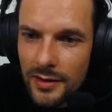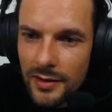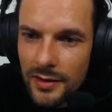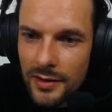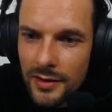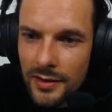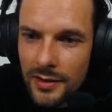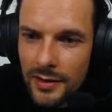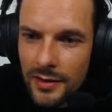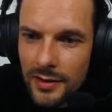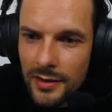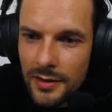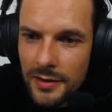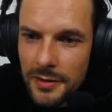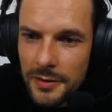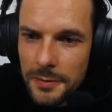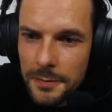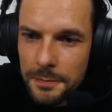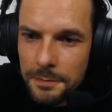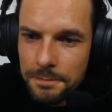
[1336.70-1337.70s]

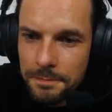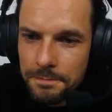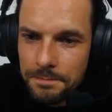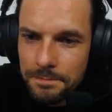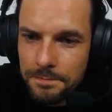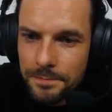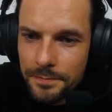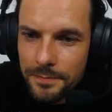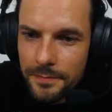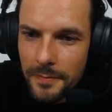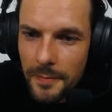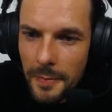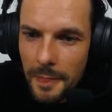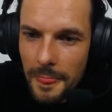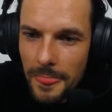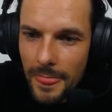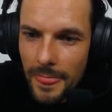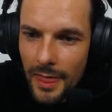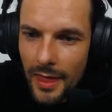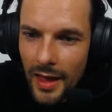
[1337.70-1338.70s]
Um,
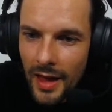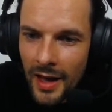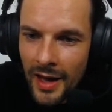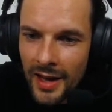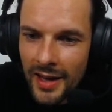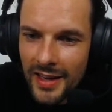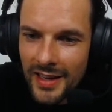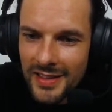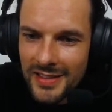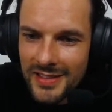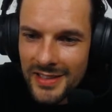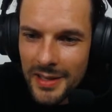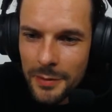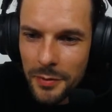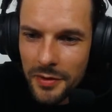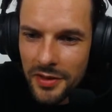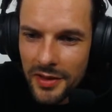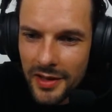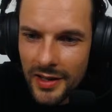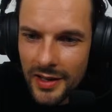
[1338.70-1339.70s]
Hey, and
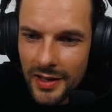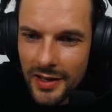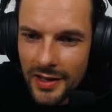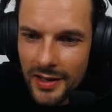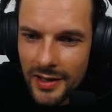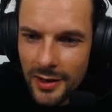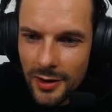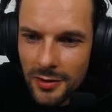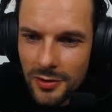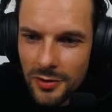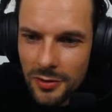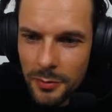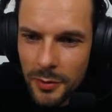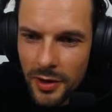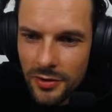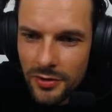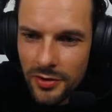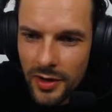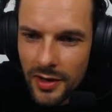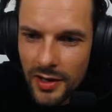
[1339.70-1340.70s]
Timothy, not so
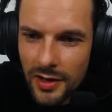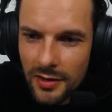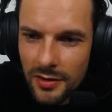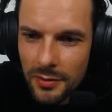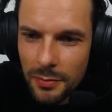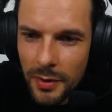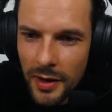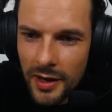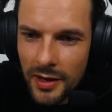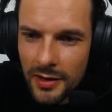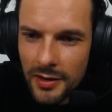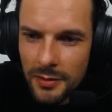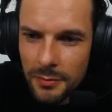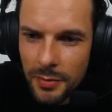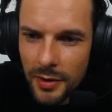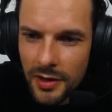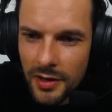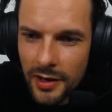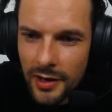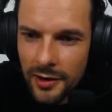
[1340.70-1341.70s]
much I can spend,
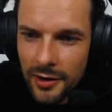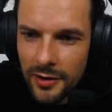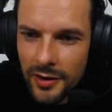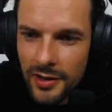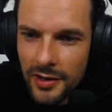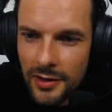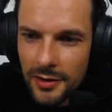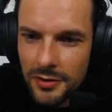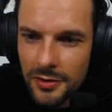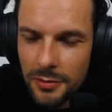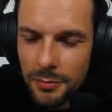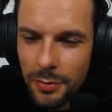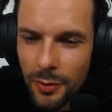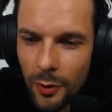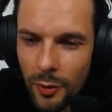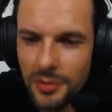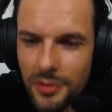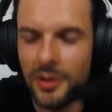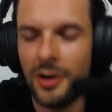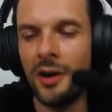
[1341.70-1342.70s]
but here a little
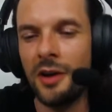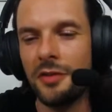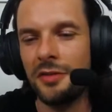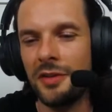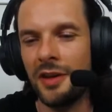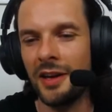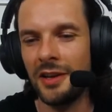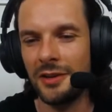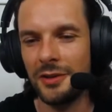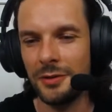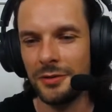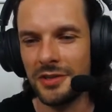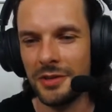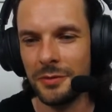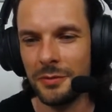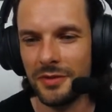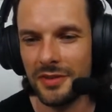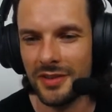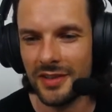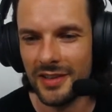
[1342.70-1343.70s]
support. Oh, thank you,
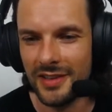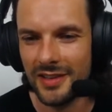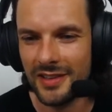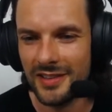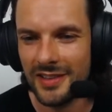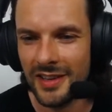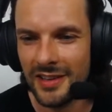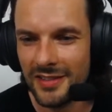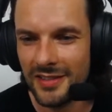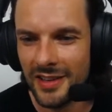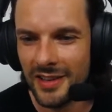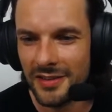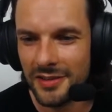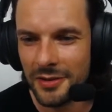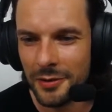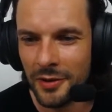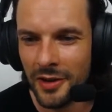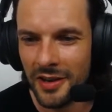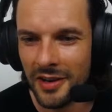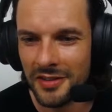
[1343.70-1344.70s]
Timothy. That's
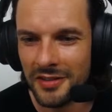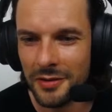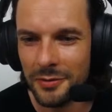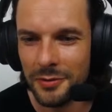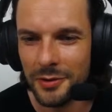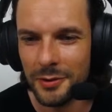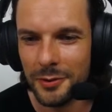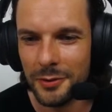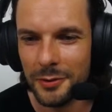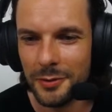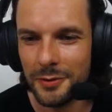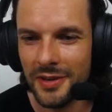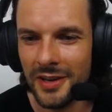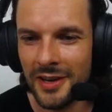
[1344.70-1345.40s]
so nice of you.